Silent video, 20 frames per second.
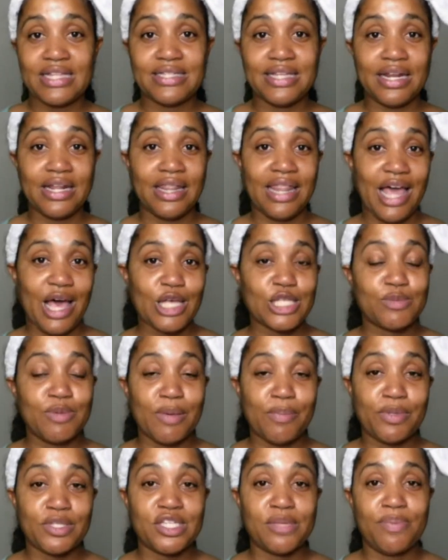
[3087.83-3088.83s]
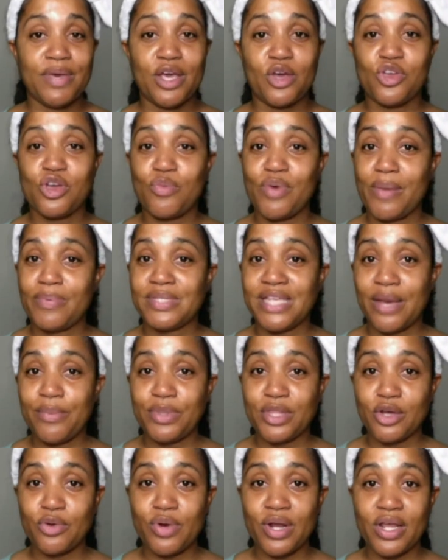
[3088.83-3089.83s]
that allows people to pay on your website with
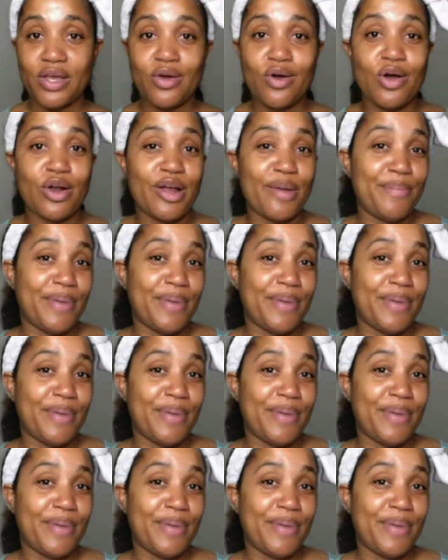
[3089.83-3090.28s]
a credit card or